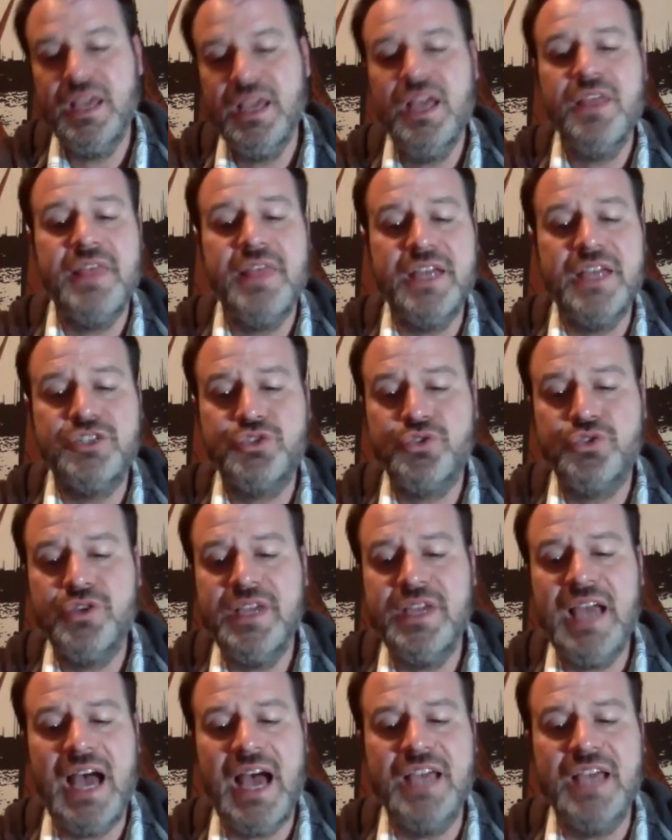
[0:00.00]
that
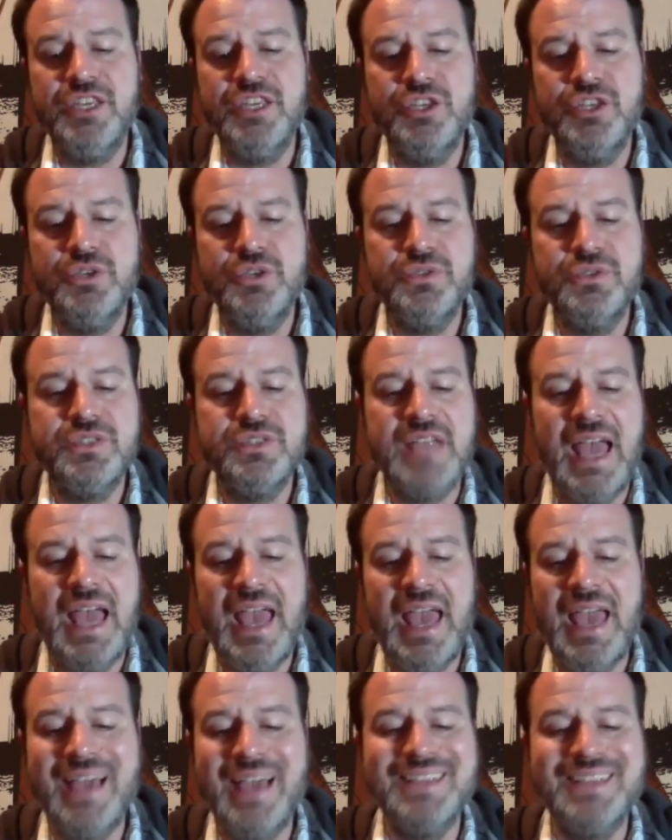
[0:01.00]
tree I used to
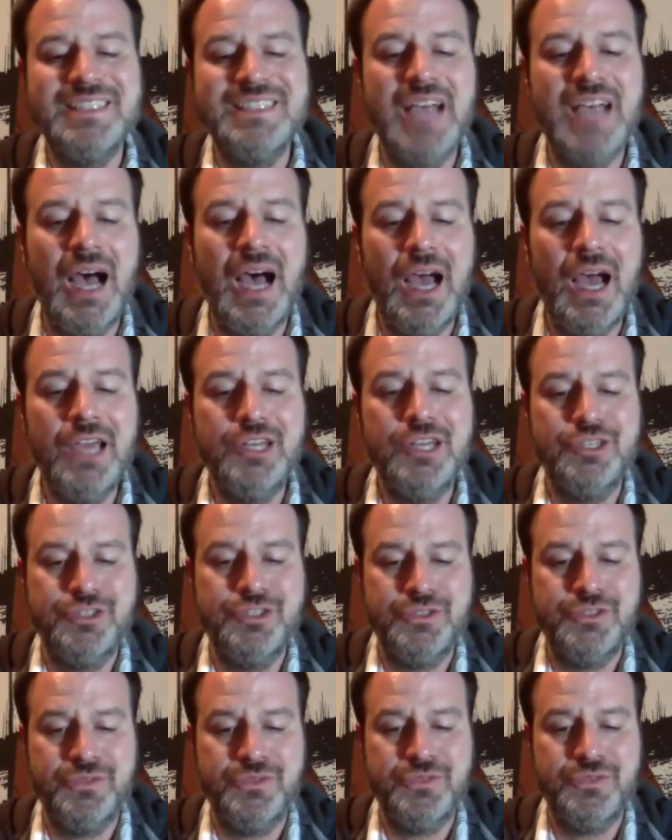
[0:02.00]
hang
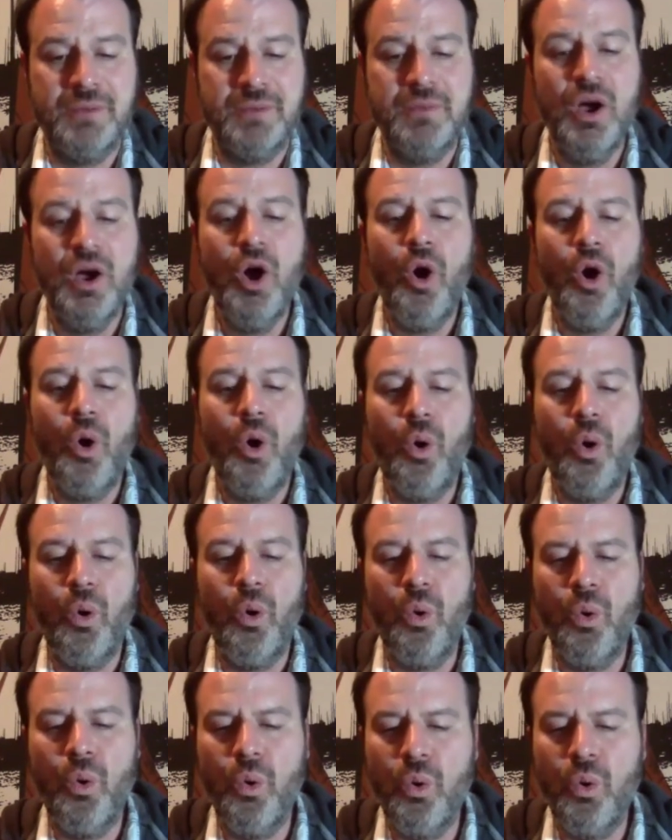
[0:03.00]
tires from
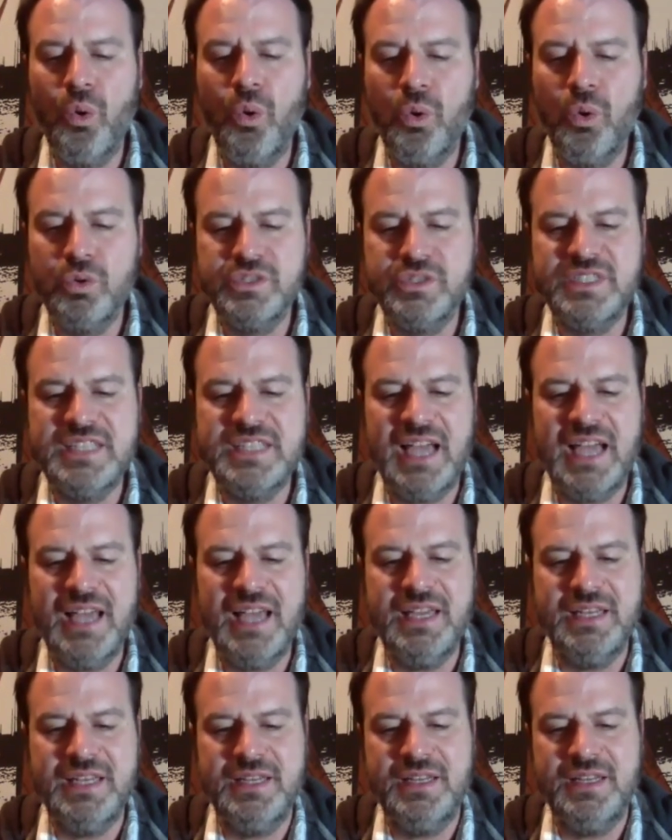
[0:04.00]
holds tight